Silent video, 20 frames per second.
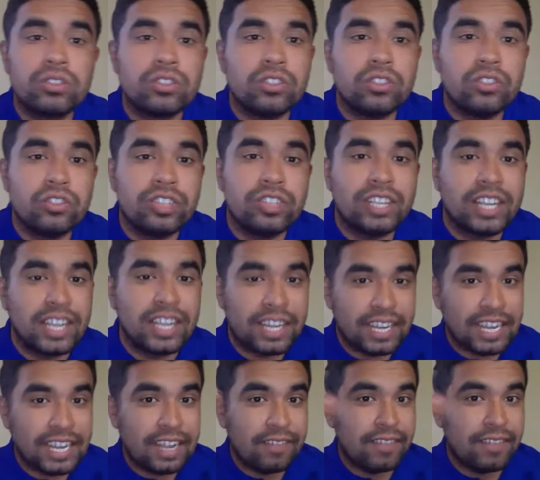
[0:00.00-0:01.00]
so you can kind
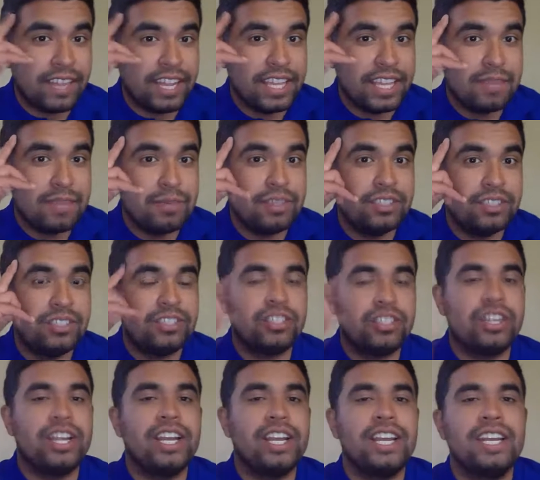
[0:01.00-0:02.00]
of have that image in
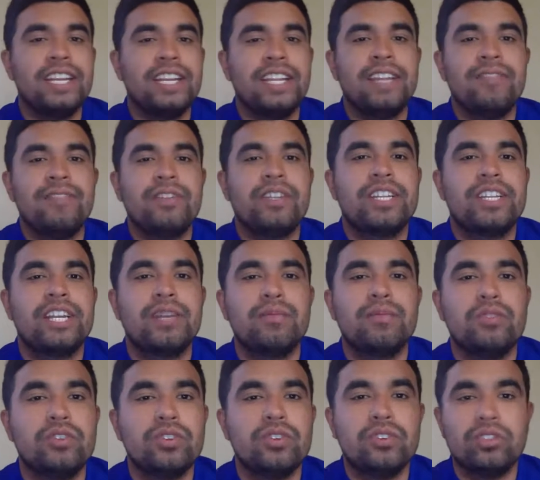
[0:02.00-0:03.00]
your head every time
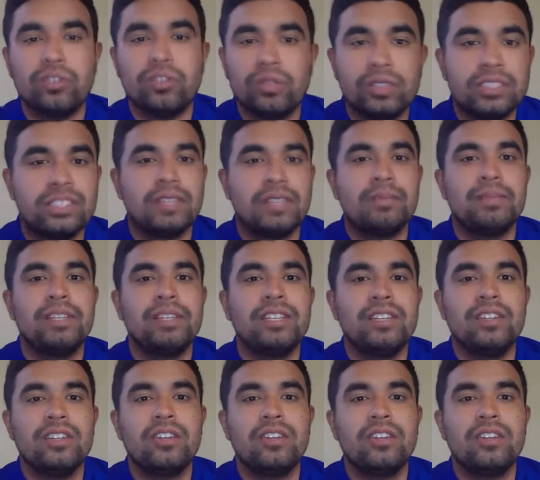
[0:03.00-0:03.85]
you're doing something.